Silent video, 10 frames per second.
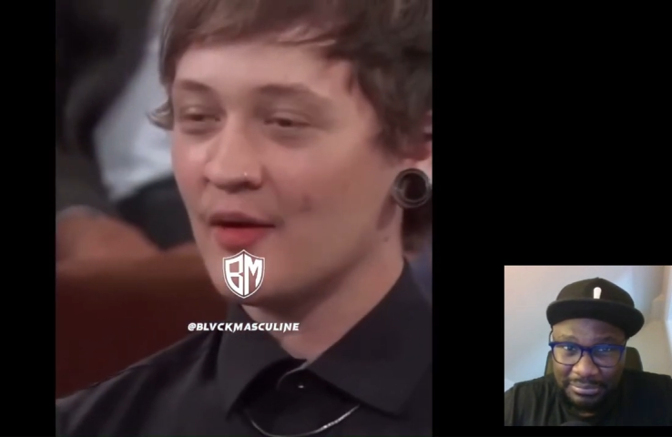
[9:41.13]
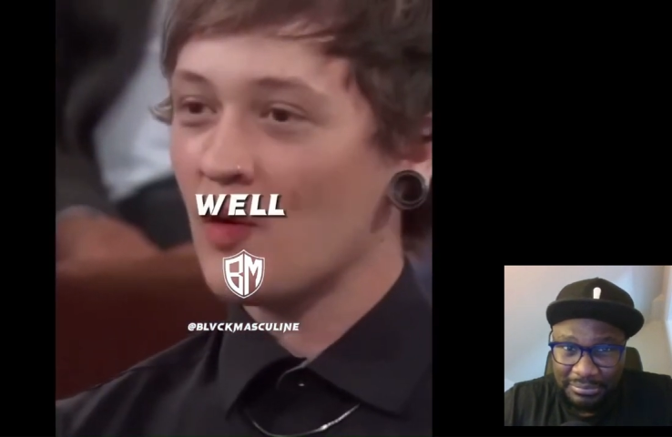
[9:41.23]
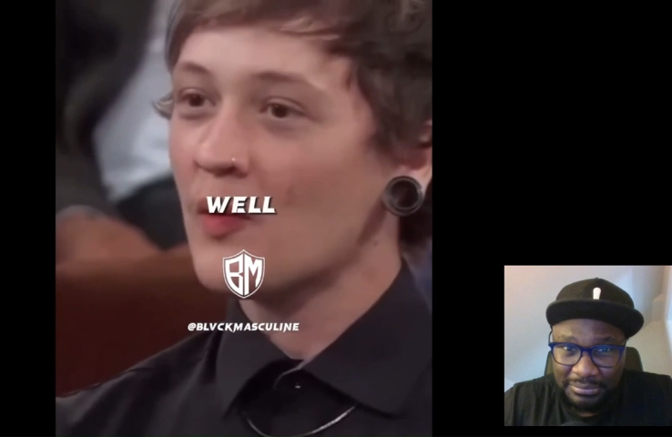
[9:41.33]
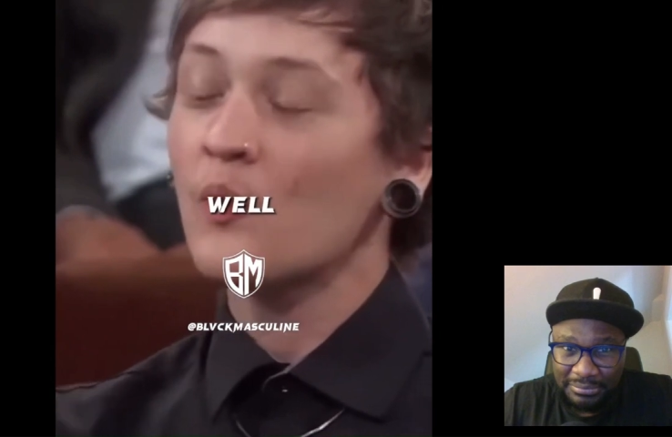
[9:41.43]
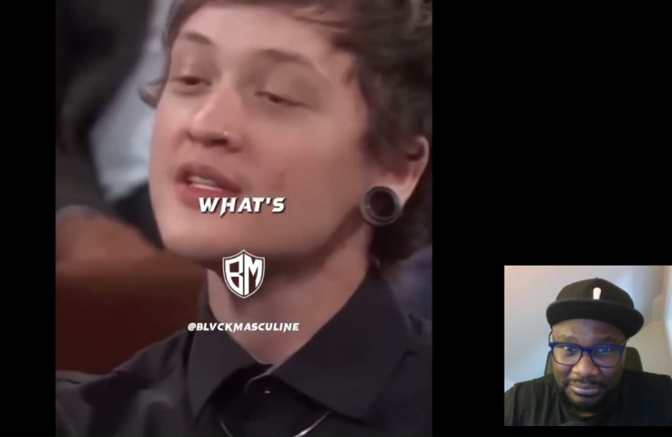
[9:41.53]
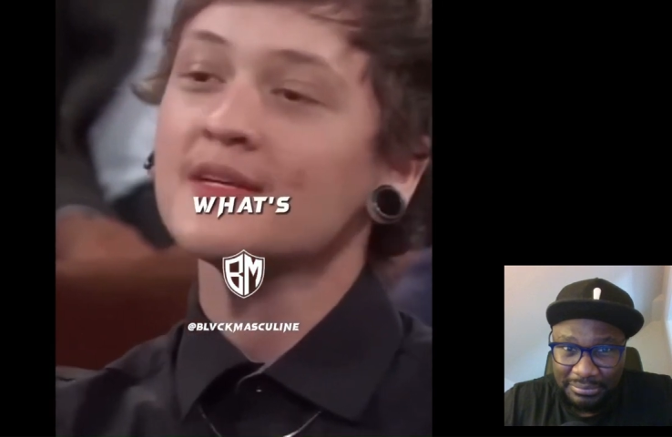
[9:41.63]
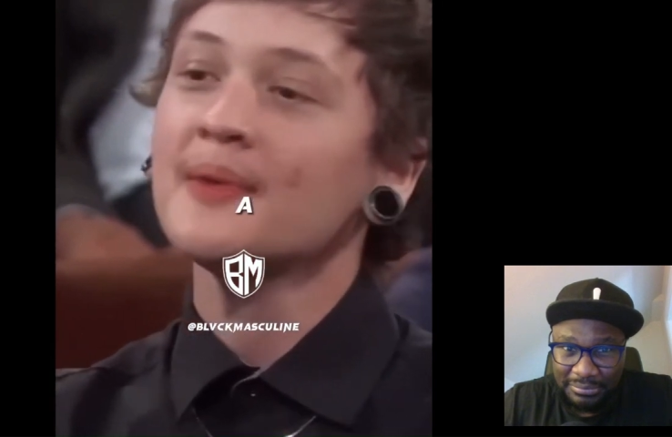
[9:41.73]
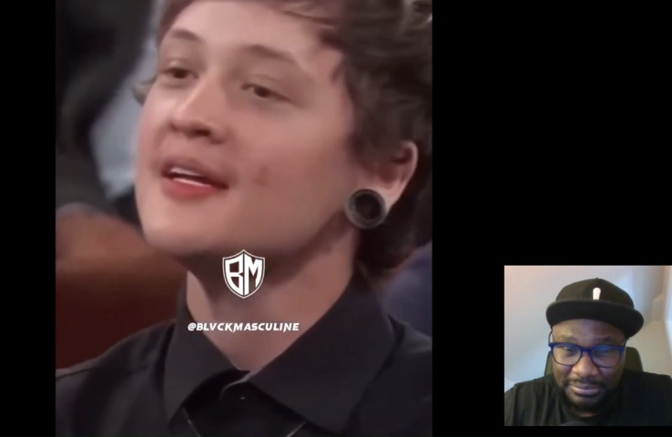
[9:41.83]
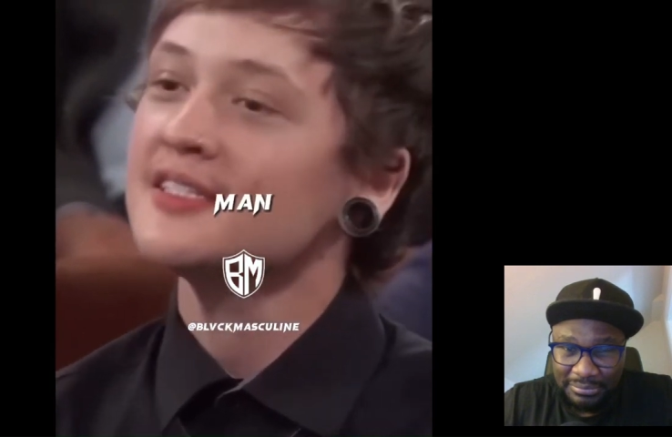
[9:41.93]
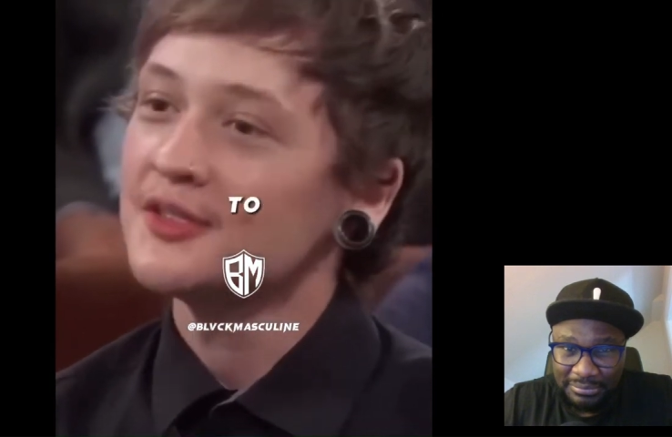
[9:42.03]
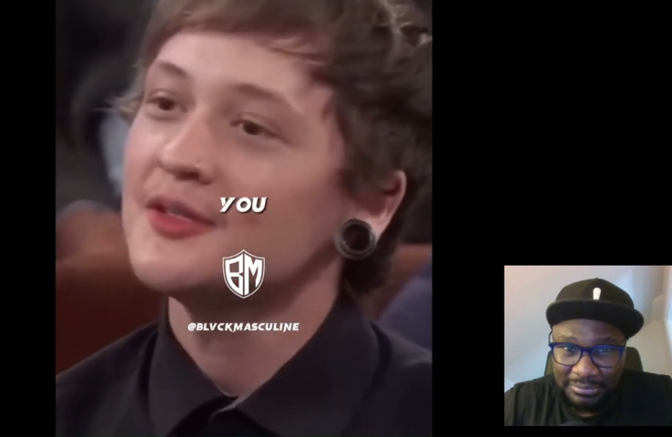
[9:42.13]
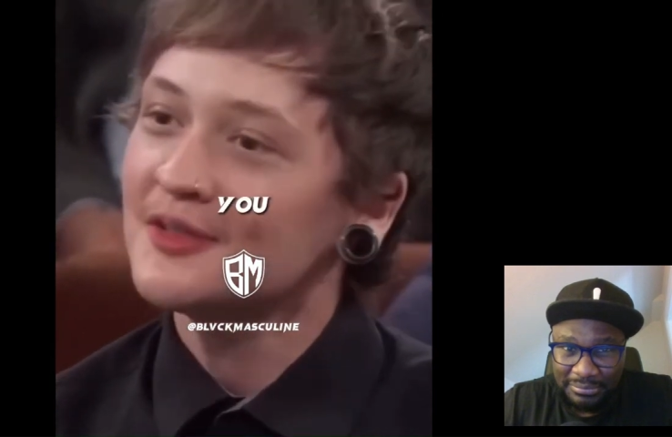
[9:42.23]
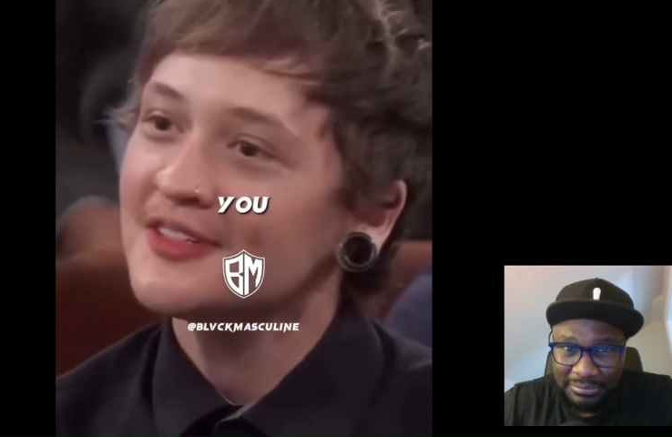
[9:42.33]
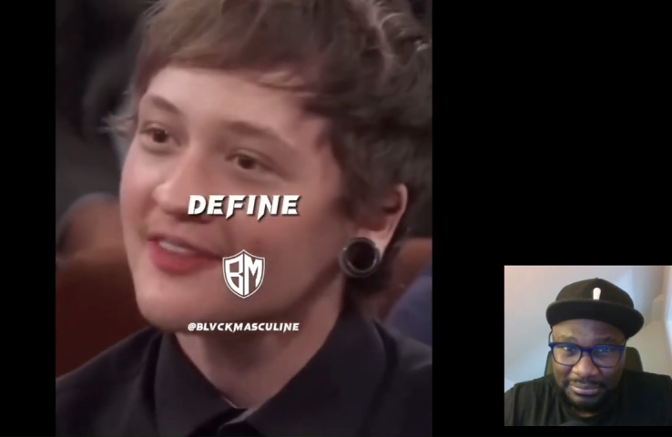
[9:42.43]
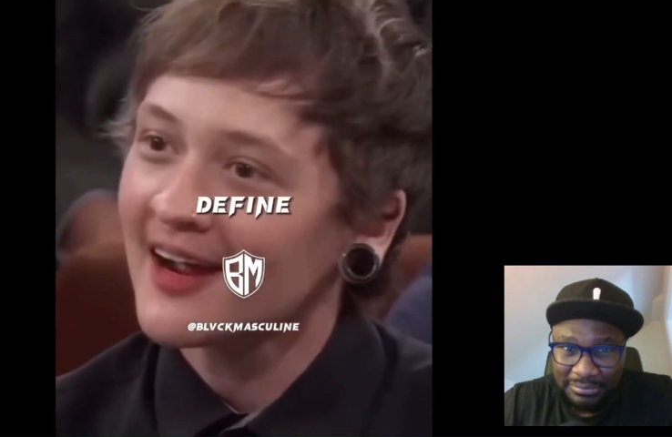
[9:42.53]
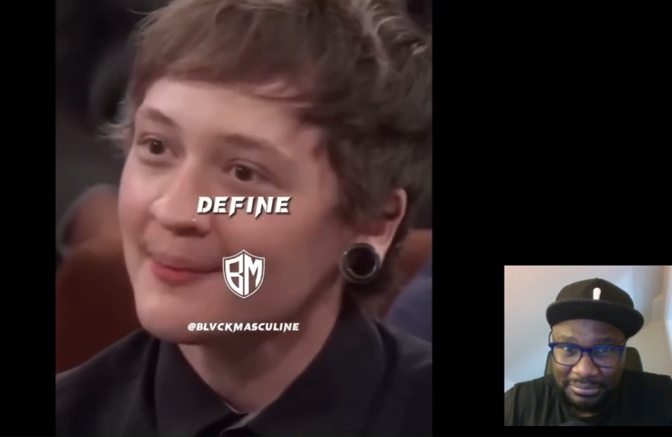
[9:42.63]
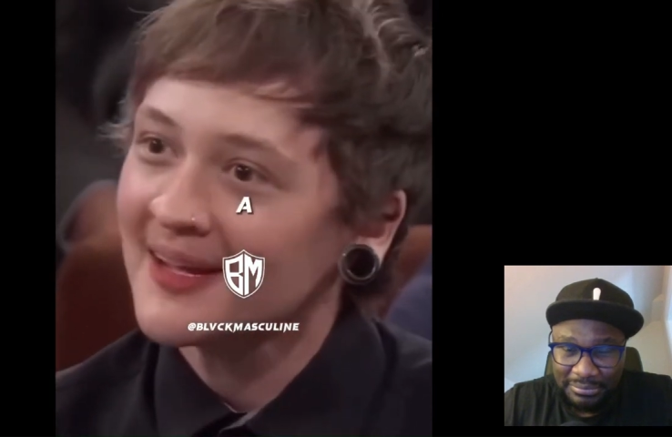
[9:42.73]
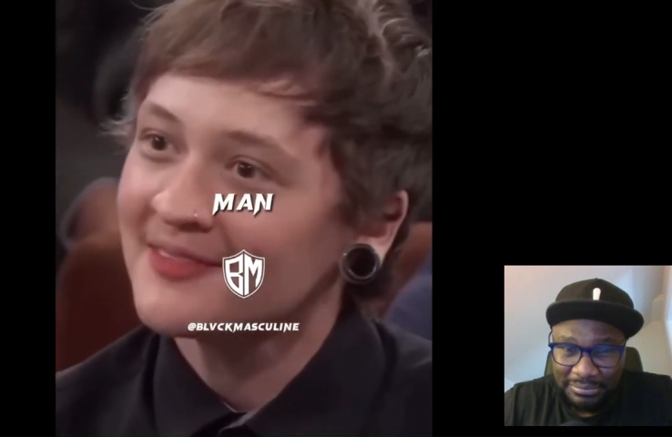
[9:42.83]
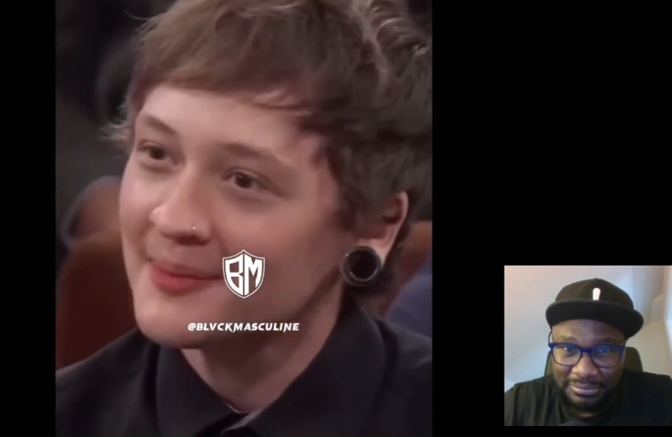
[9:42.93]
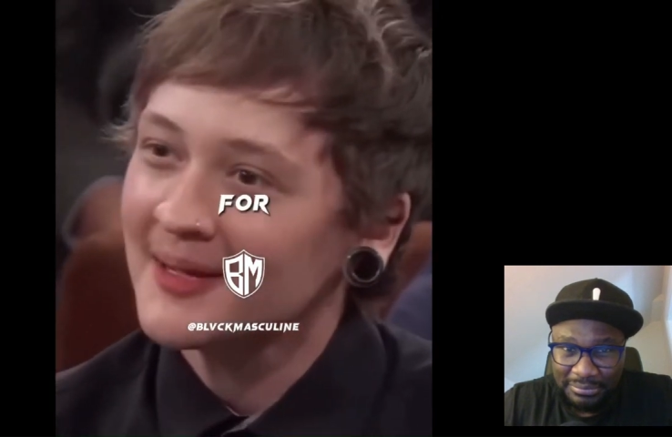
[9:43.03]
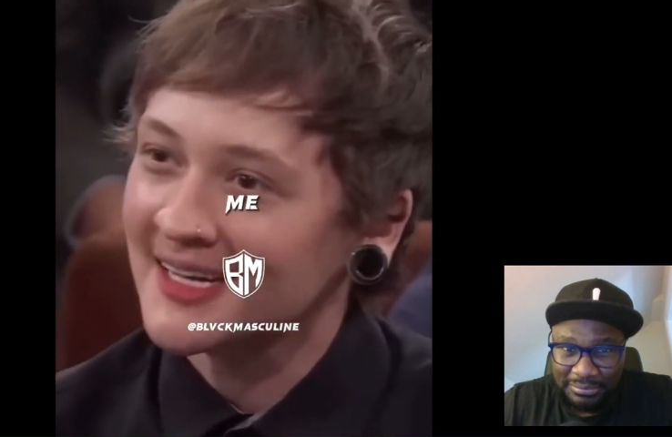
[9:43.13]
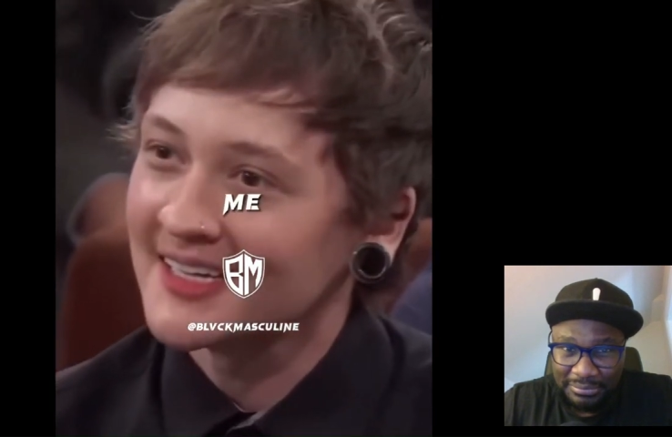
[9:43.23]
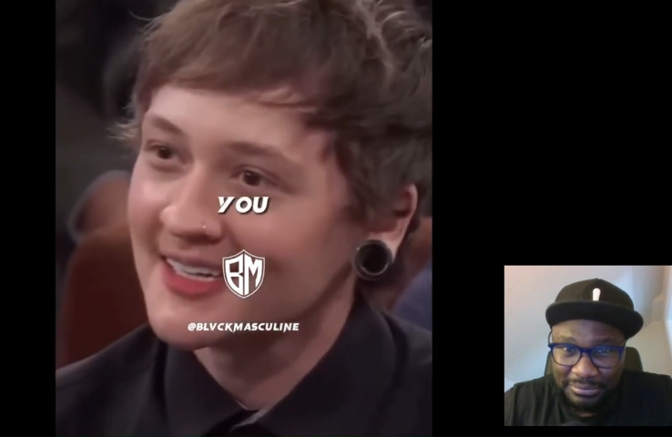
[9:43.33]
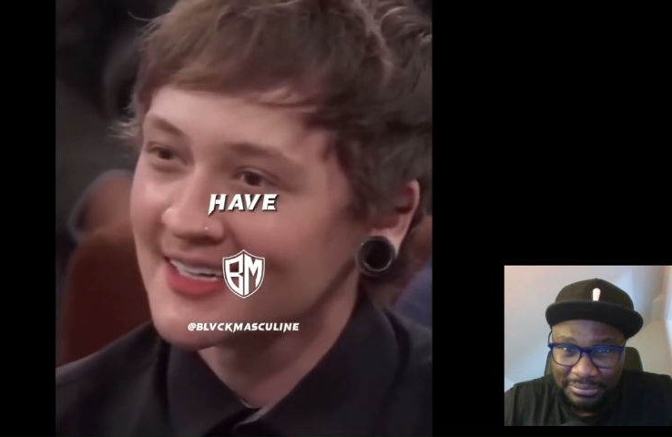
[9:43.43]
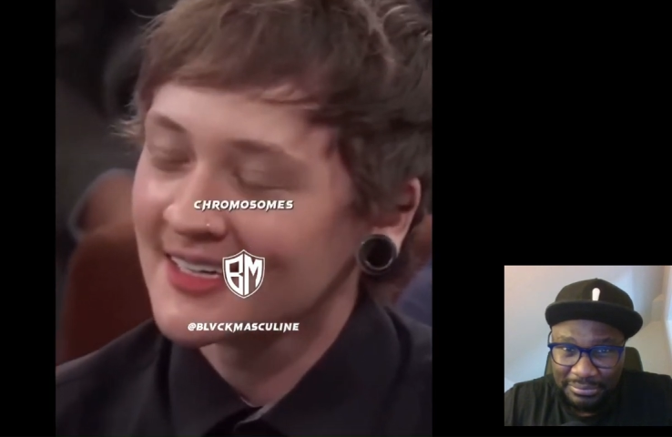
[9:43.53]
Speaker 1: Well, what's a man to you? You define a man for me. You have